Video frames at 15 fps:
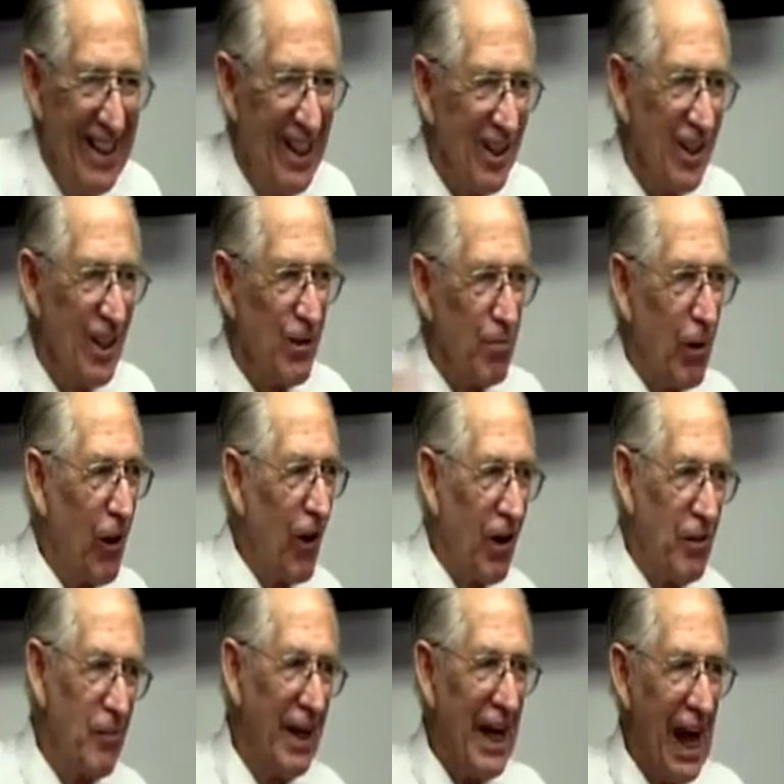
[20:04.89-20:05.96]
Because Paul
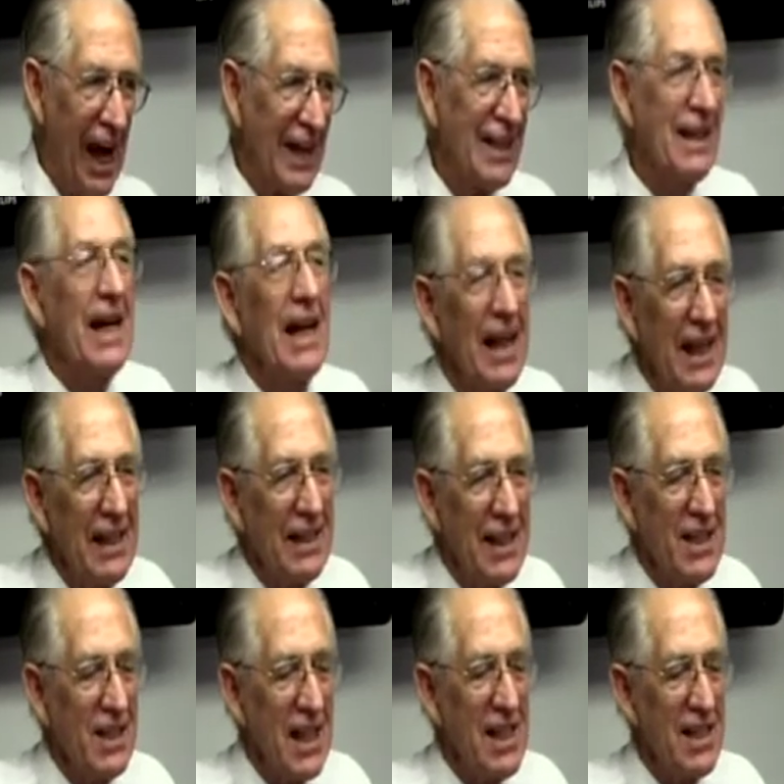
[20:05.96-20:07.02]
had been out killing the
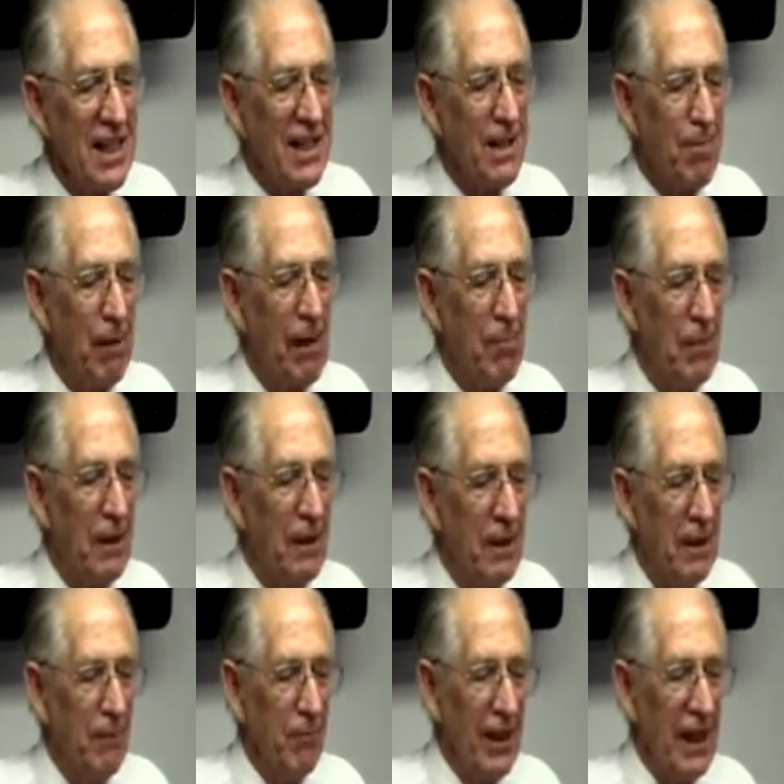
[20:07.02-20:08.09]
Jesus people.
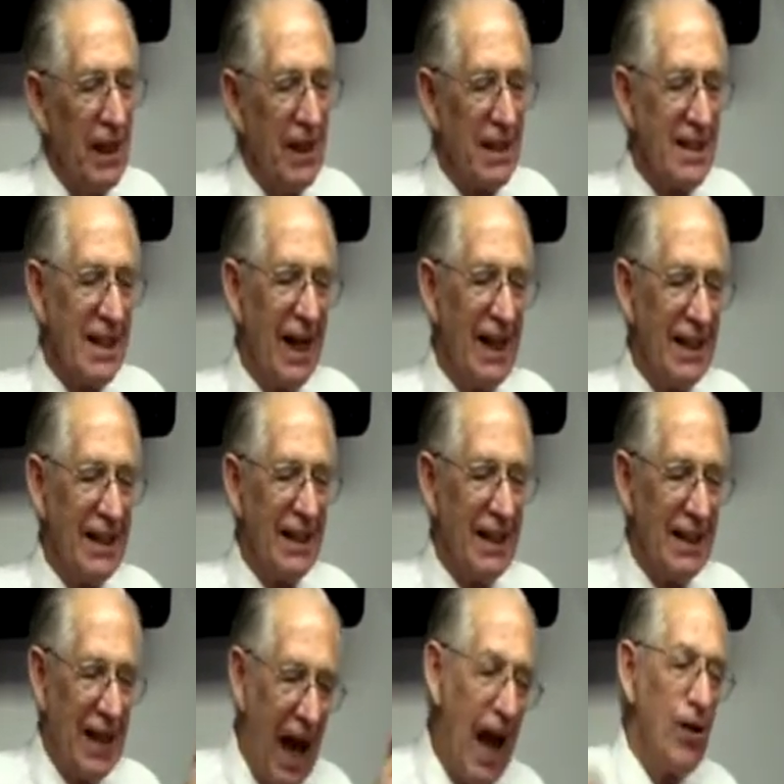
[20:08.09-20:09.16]
And it's like,
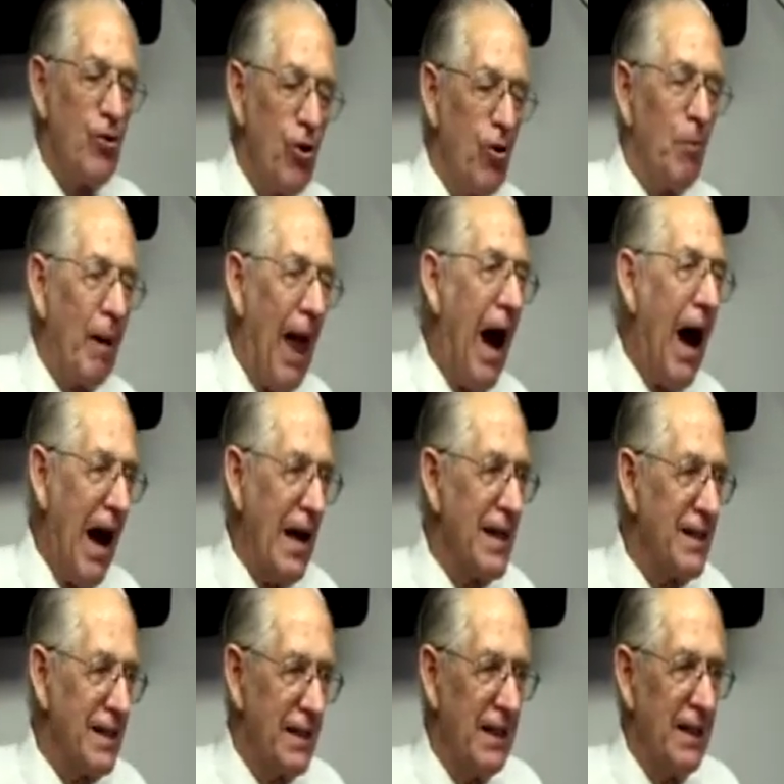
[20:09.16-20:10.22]
now you're
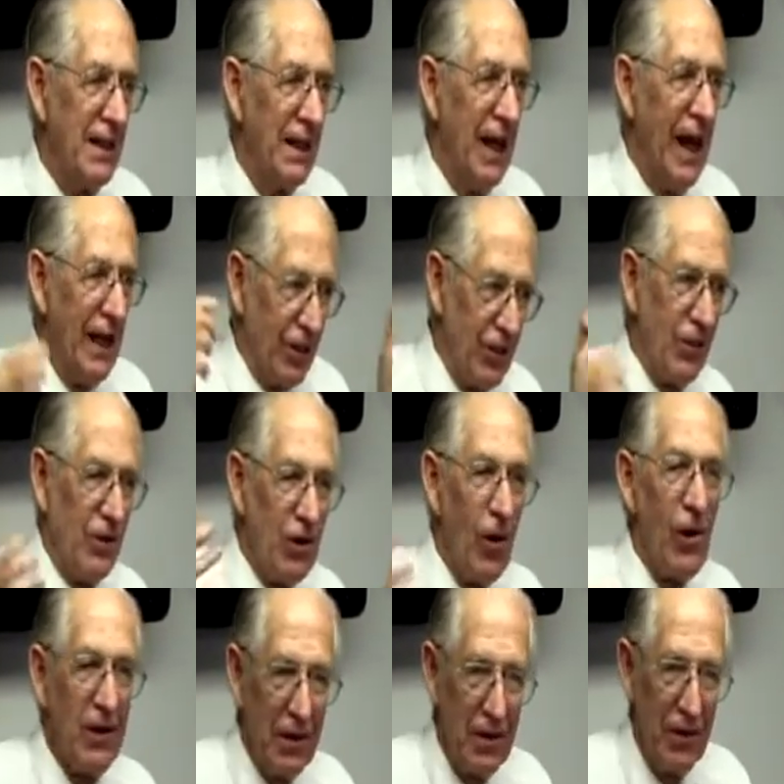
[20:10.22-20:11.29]
blind and you're
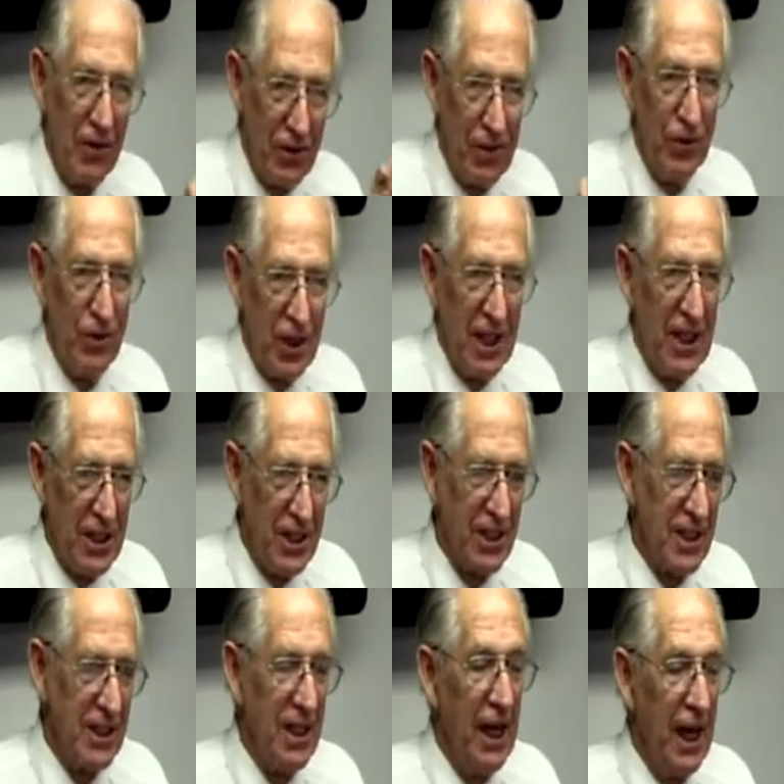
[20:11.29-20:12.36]
talking to
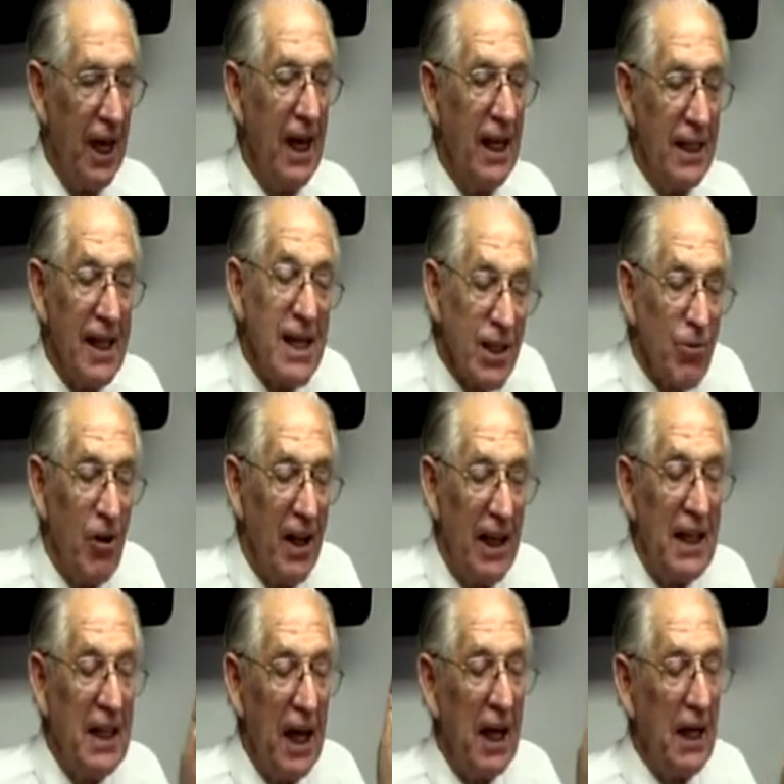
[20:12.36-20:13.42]
Jesus. And guess what?
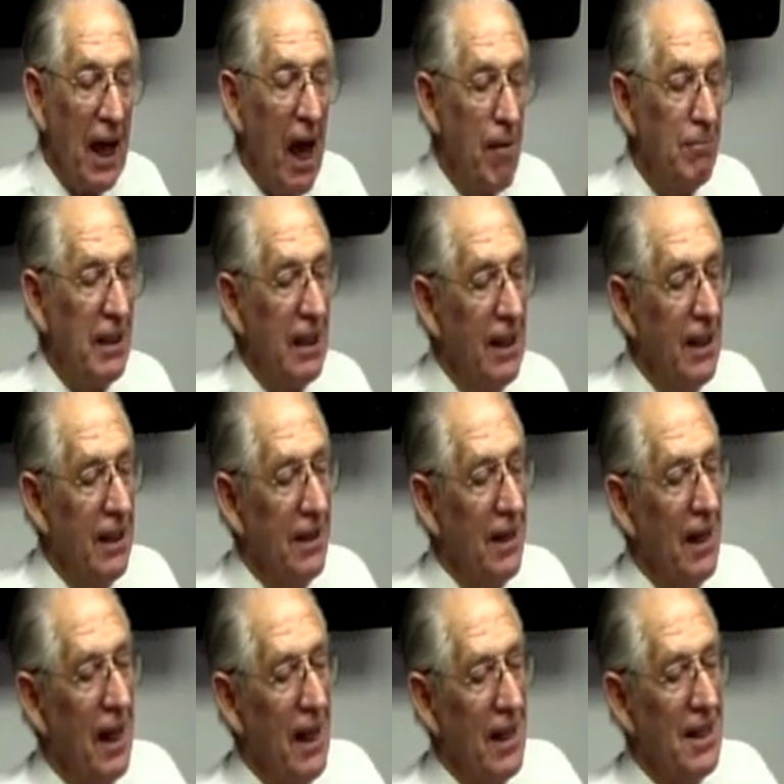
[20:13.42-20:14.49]
He ain't happy,
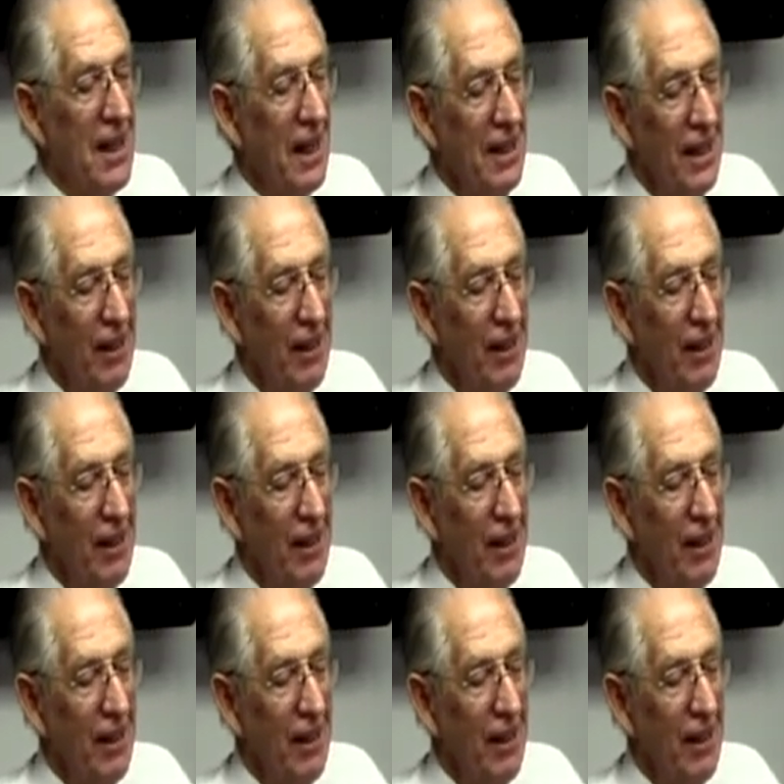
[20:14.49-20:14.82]
right?